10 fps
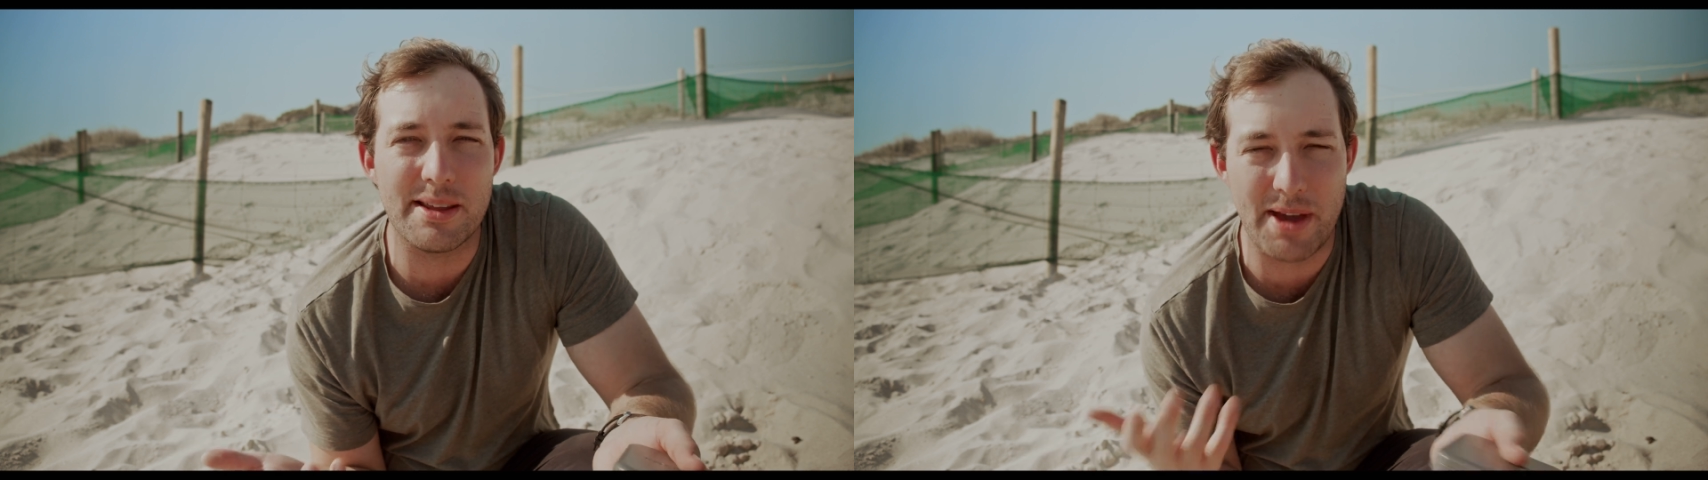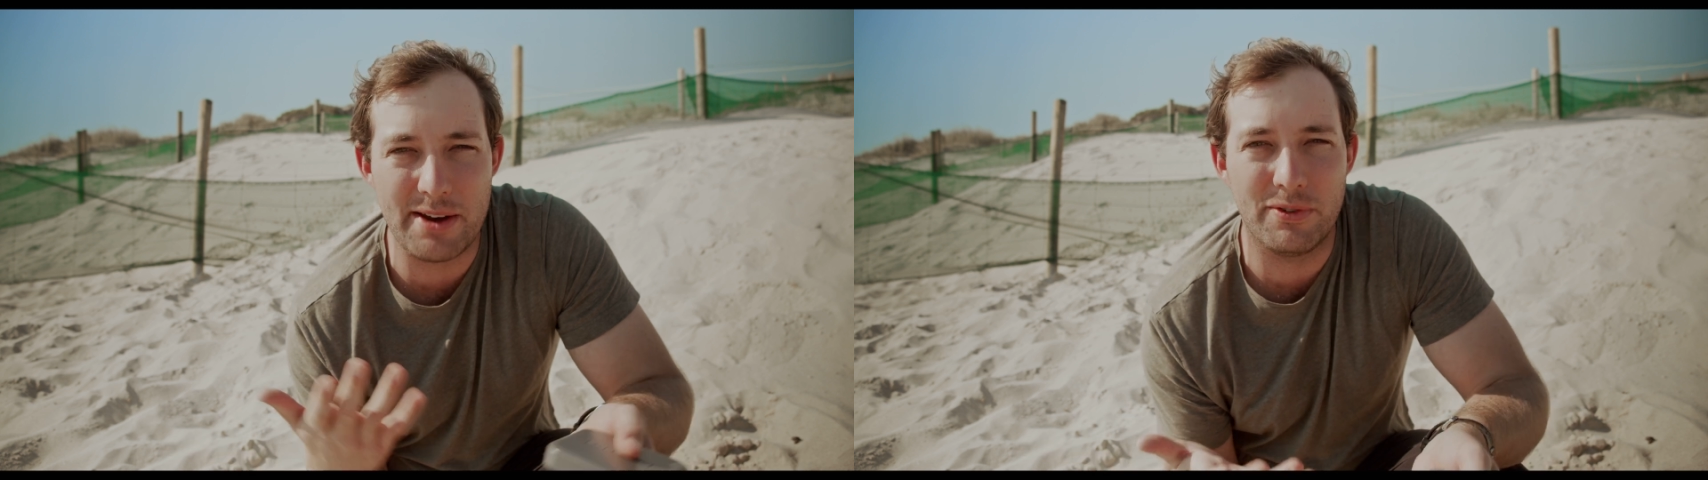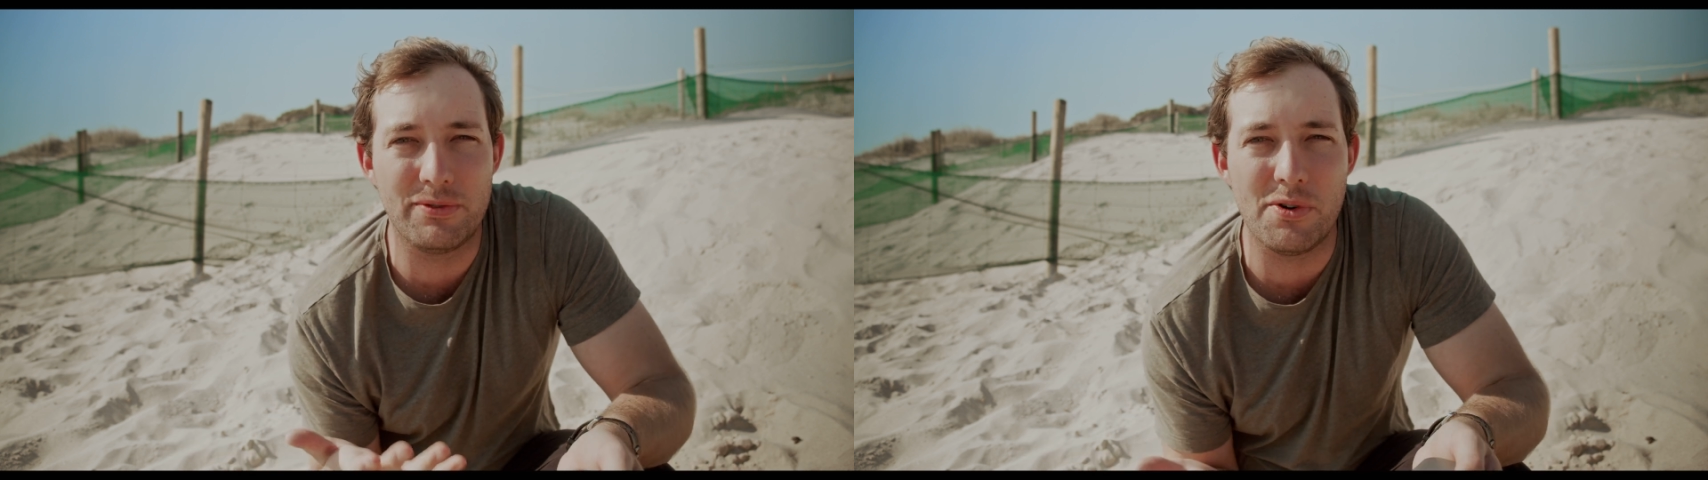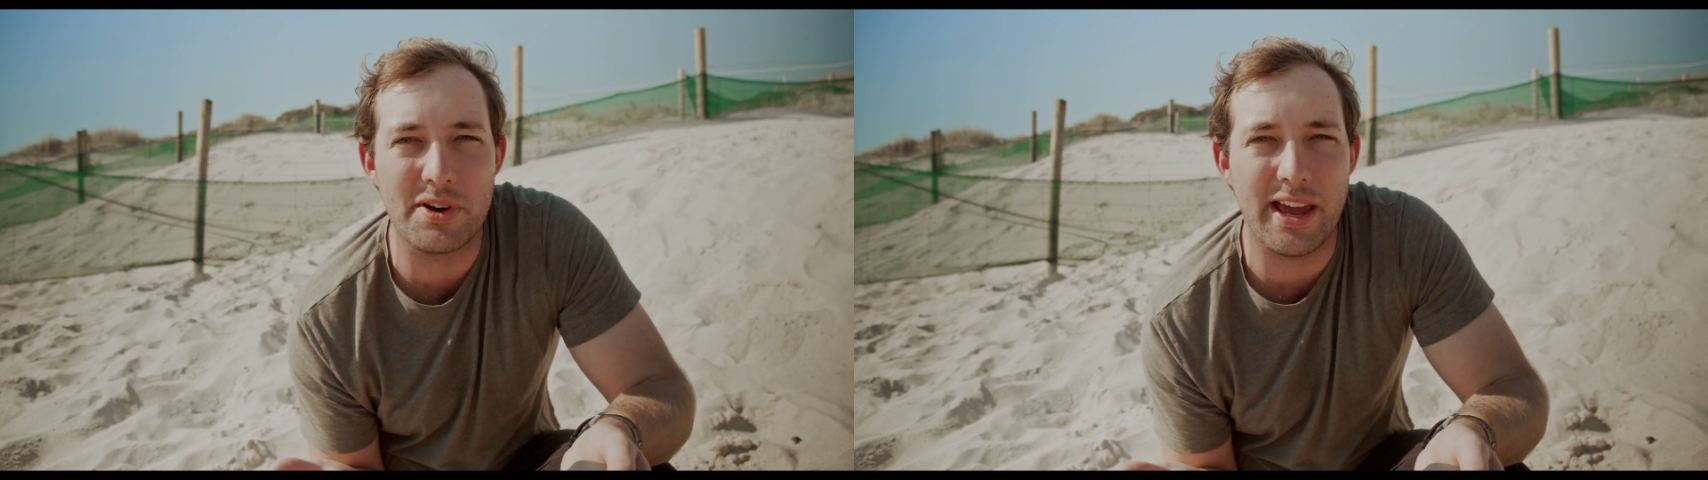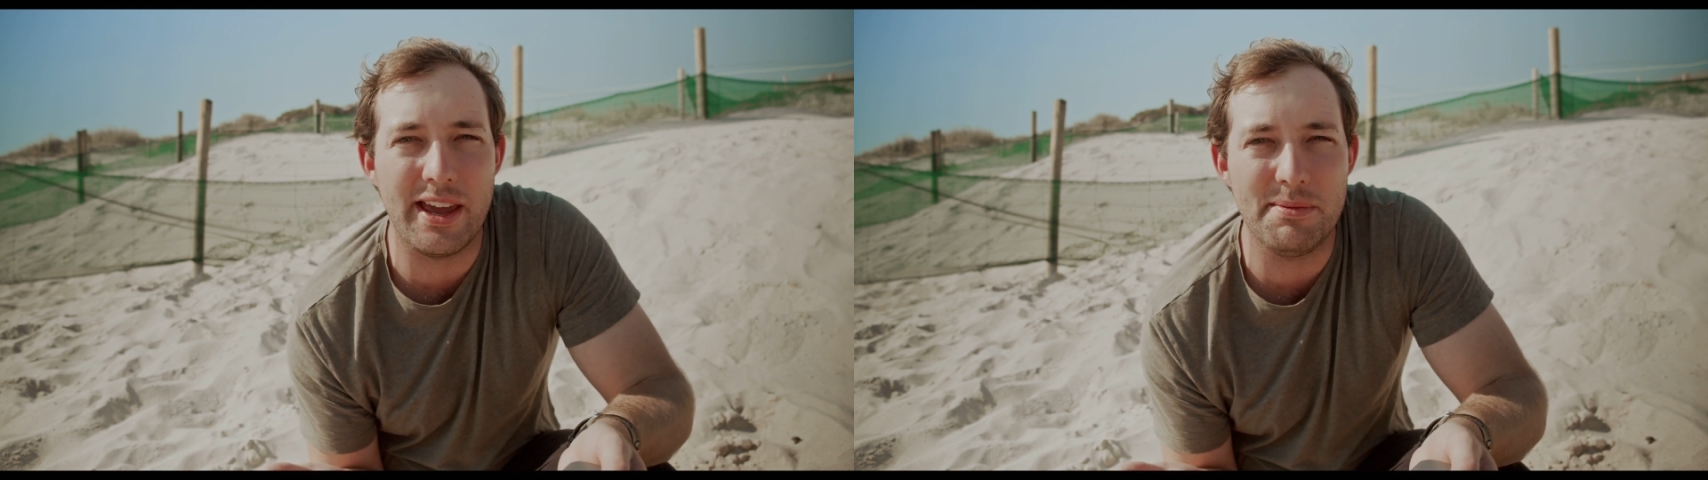they're made for
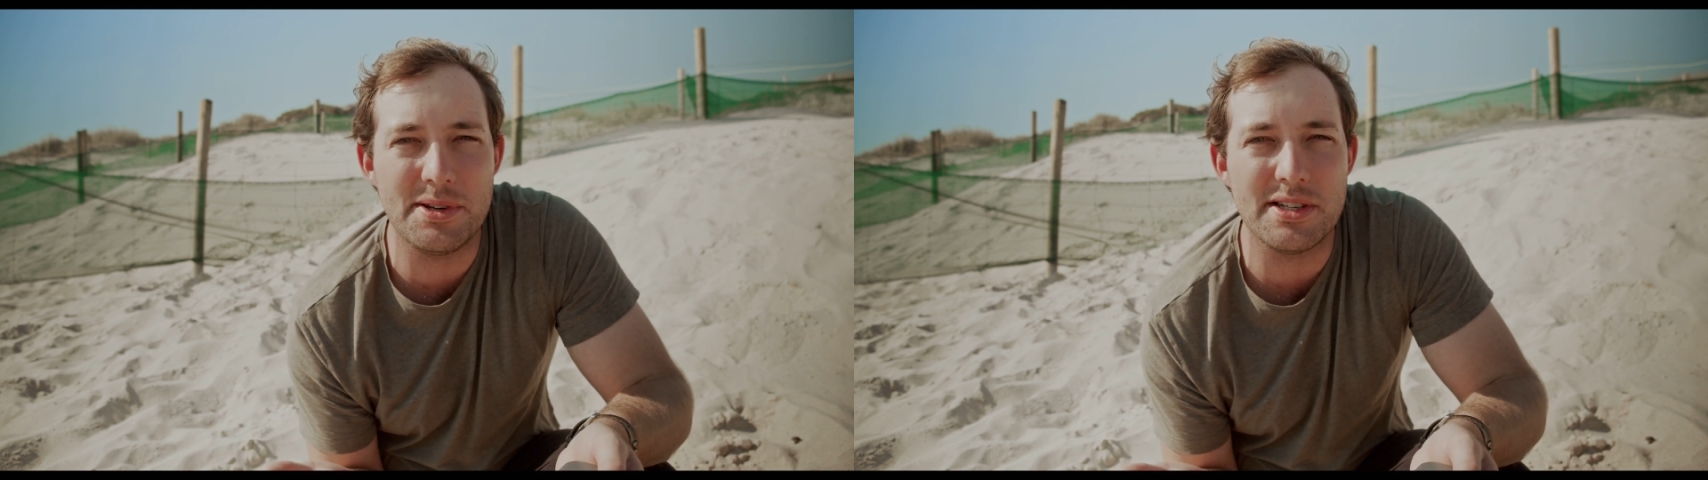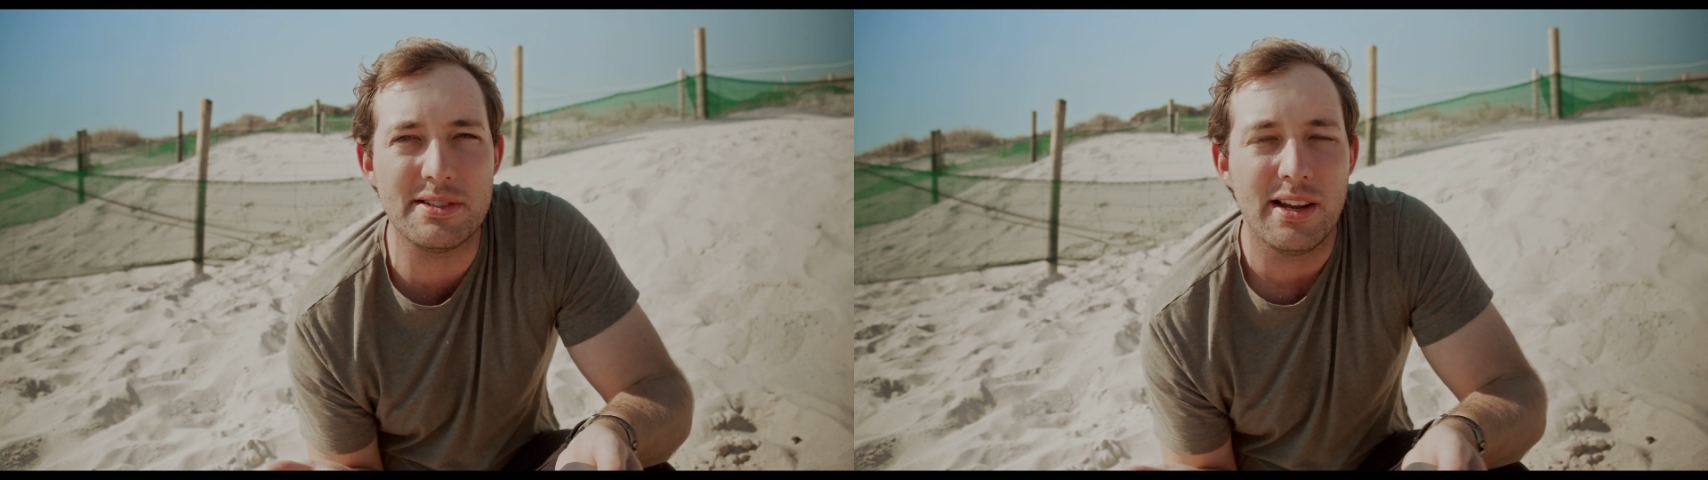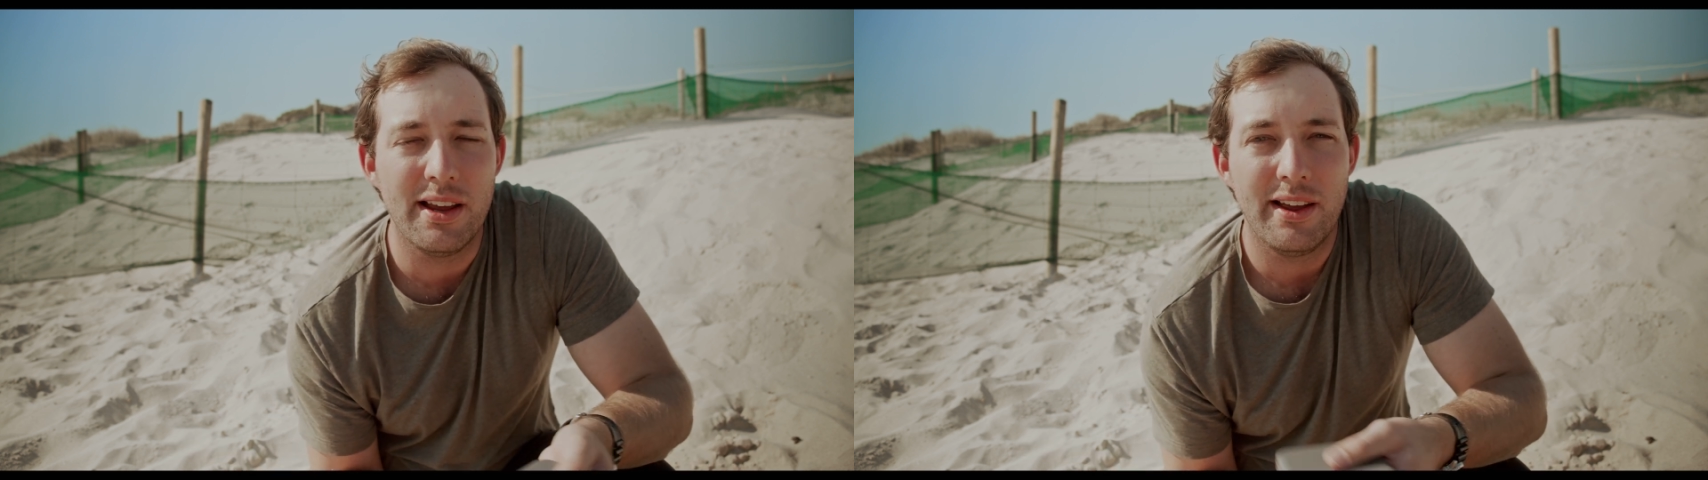4K images,